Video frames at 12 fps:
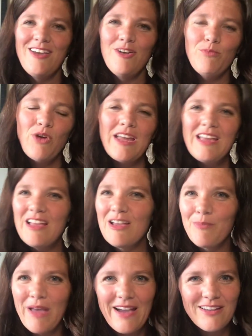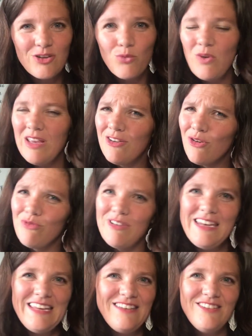Bringing it back to, we don't
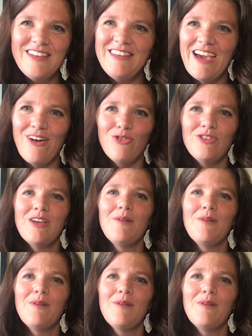need to doubt,